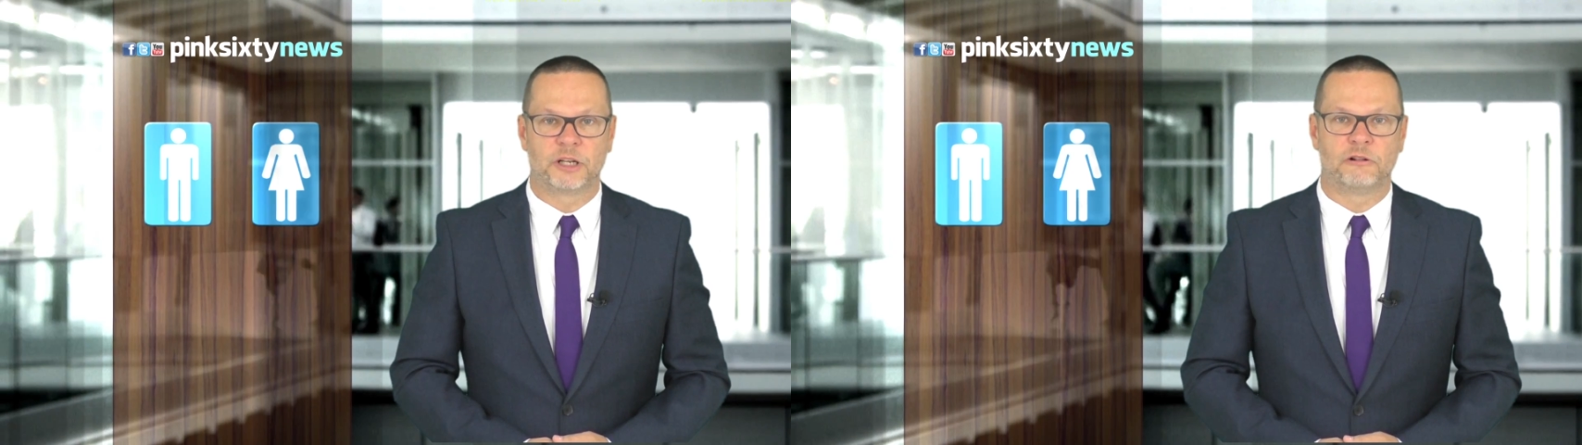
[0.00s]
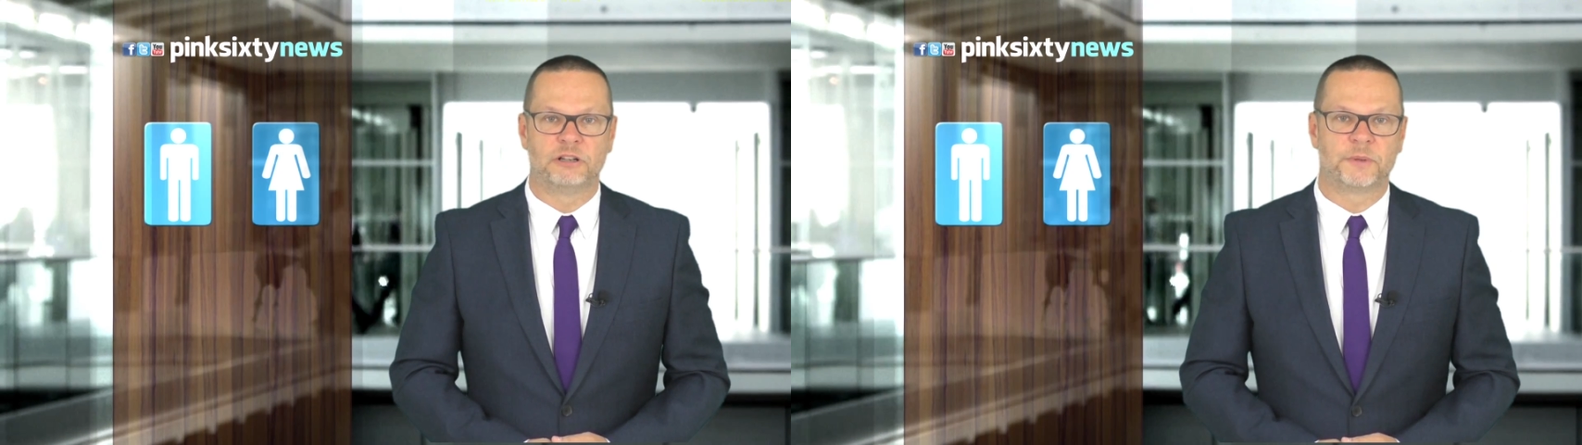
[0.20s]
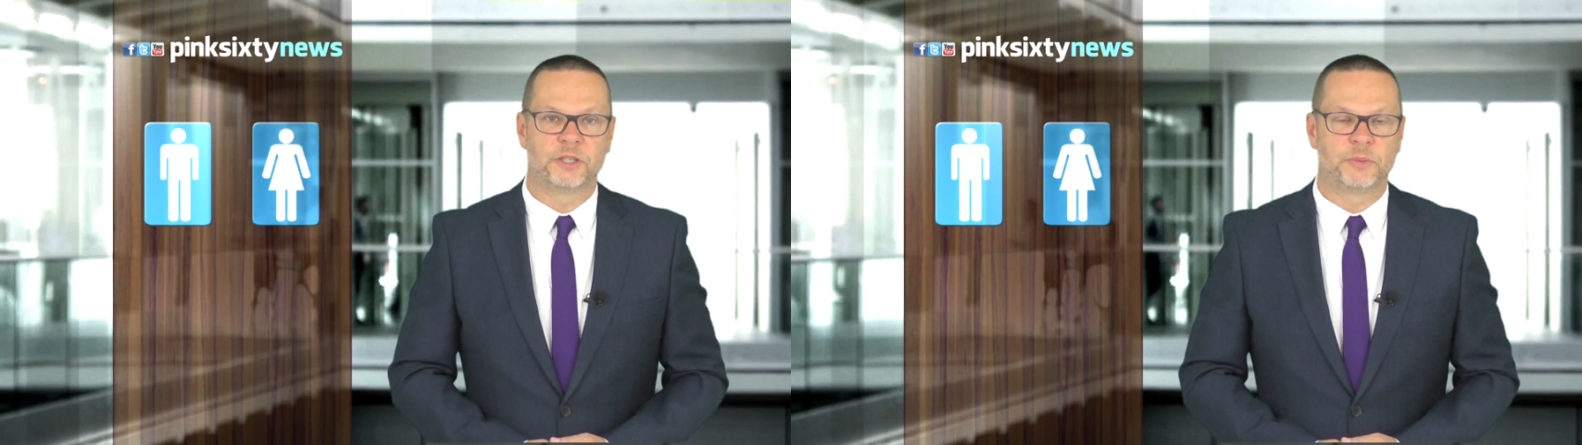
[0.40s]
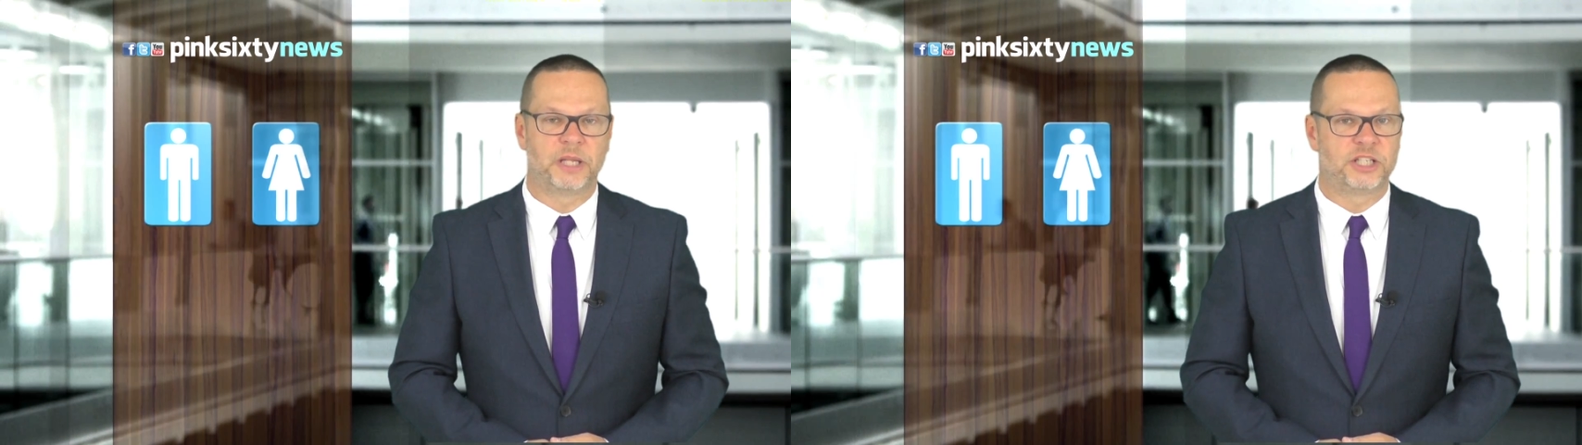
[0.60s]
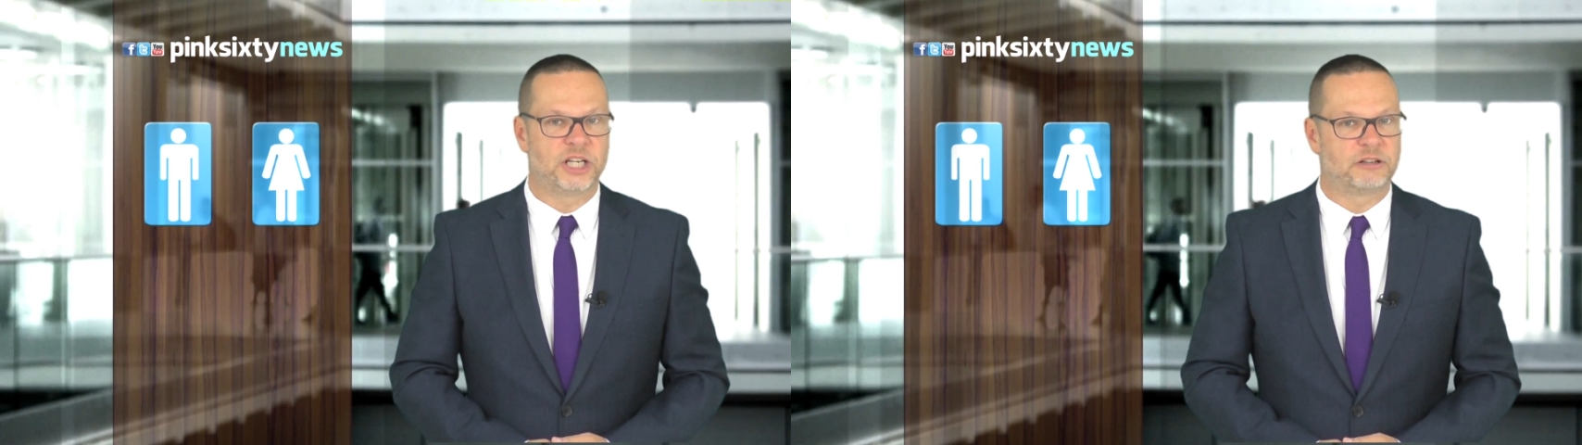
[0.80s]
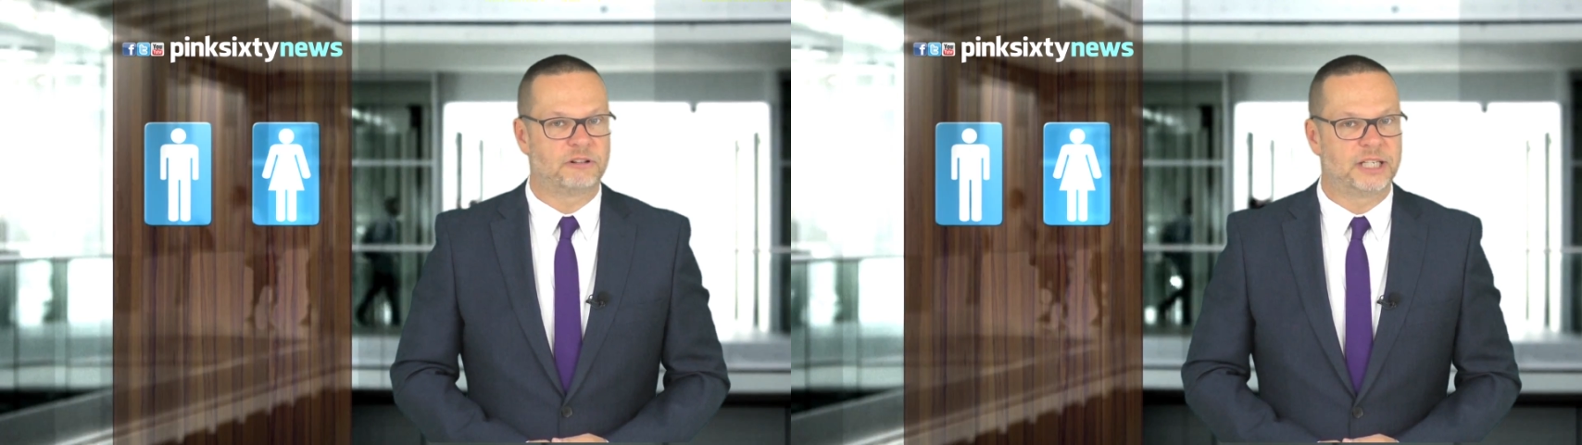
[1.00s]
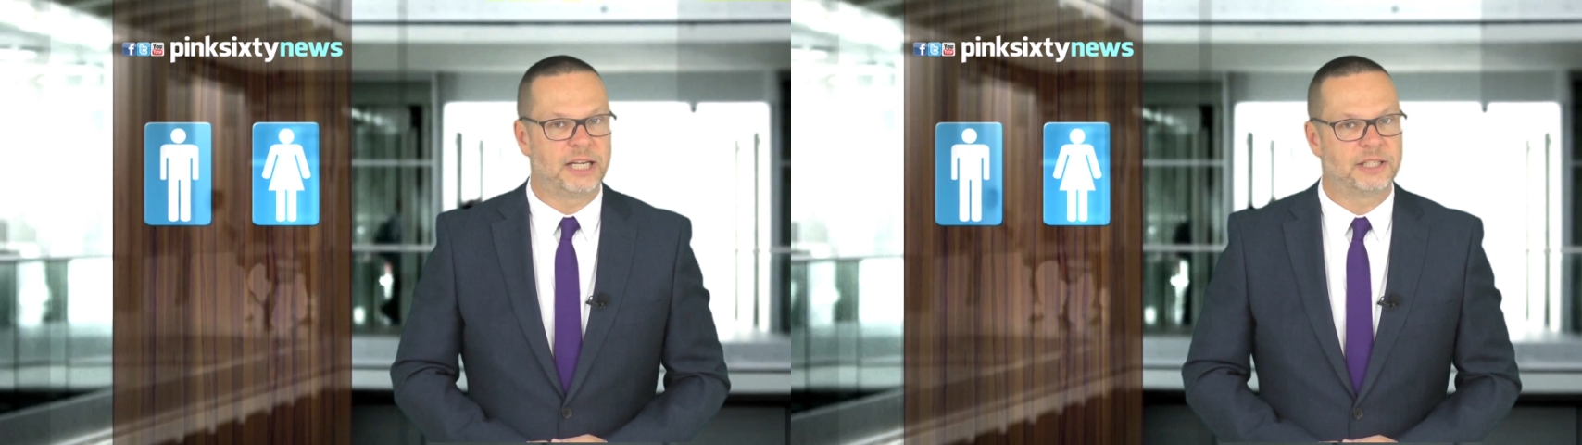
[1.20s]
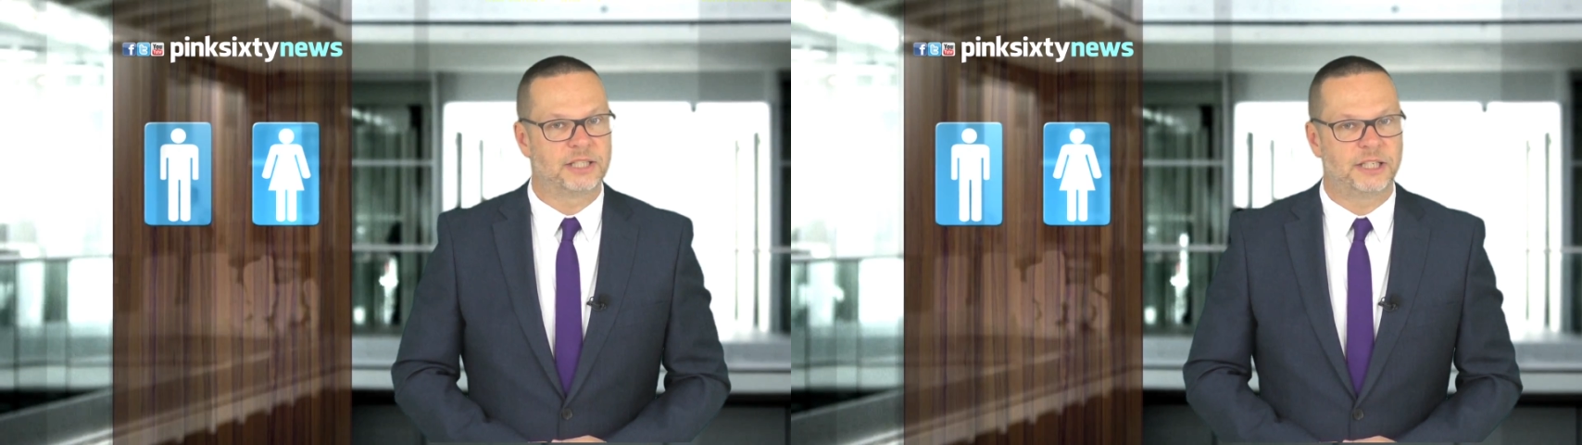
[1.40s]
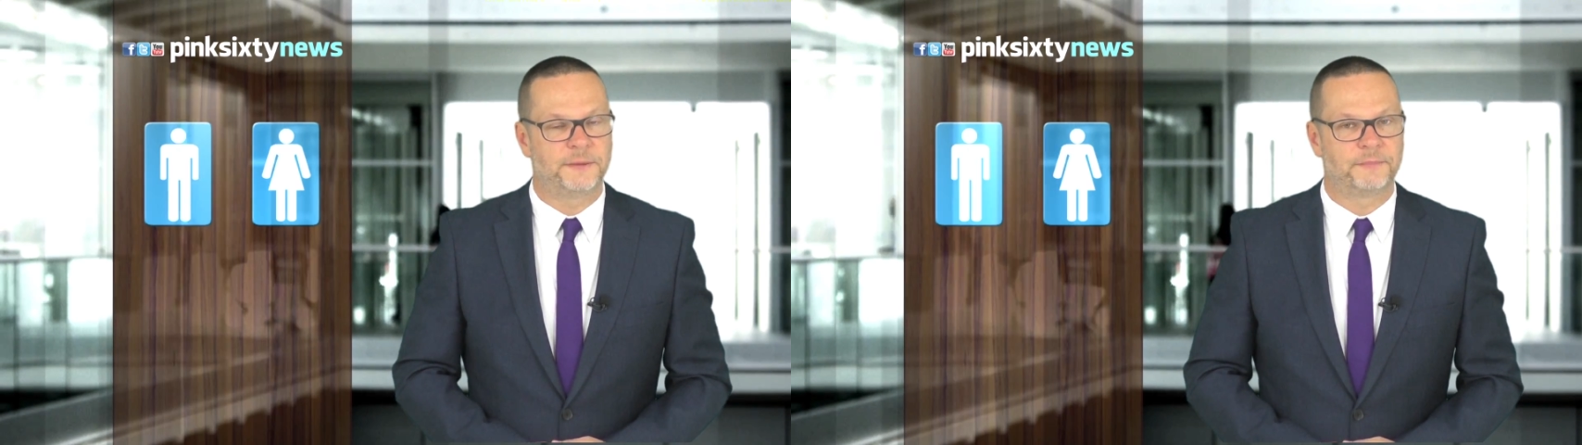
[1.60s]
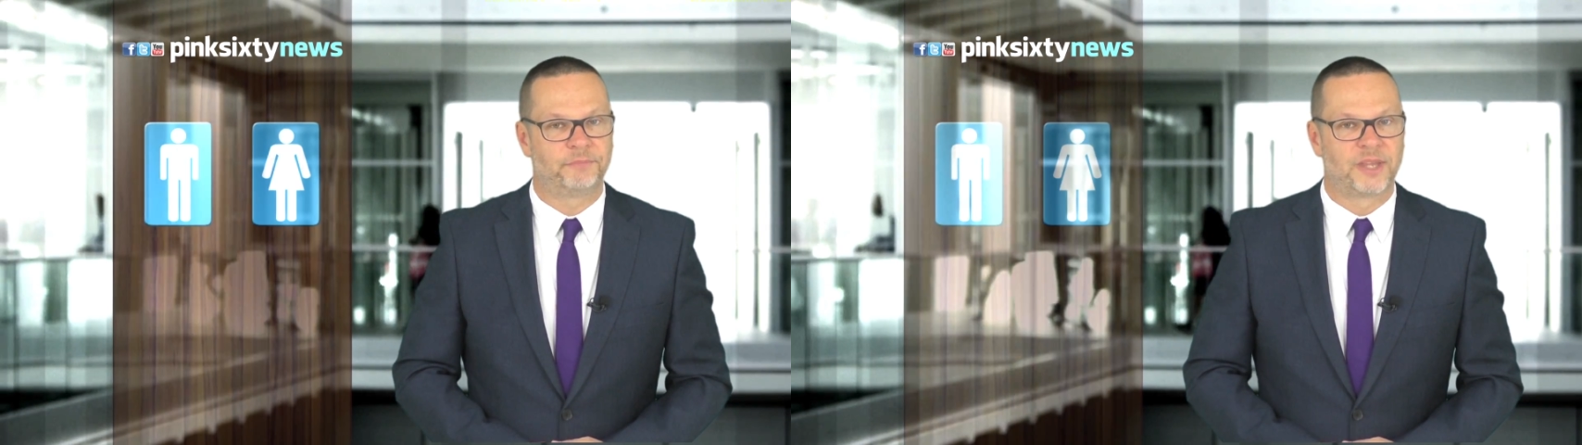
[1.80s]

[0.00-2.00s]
that corresponds with their gender identity.